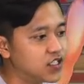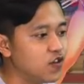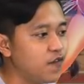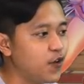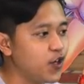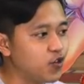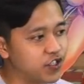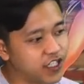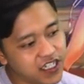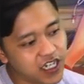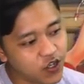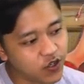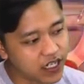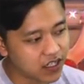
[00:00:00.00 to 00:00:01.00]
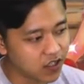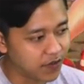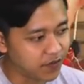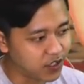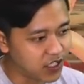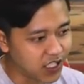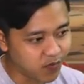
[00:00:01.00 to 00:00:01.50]
So for you to change Leona, all you
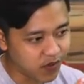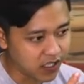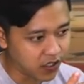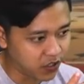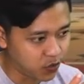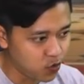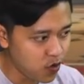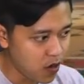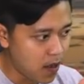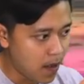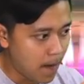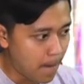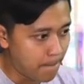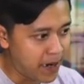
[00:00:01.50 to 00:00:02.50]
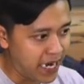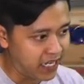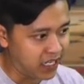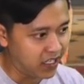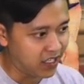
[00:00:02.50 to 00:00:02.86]
have to just press R2, bang.